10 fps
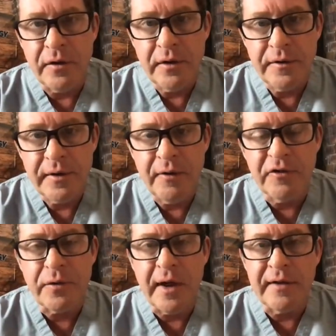about.
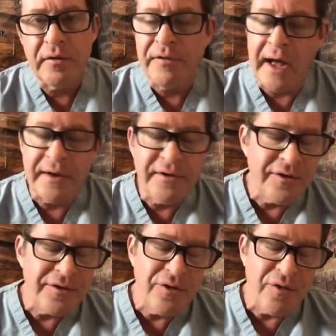Here's what I do. Vlad, you
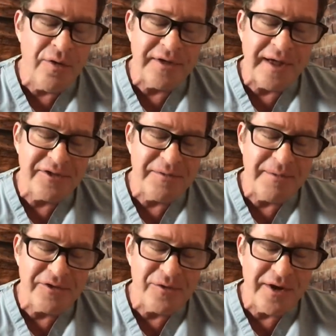know, you always ask the
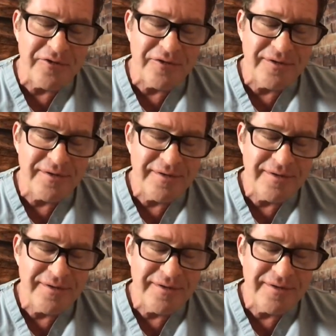best questions.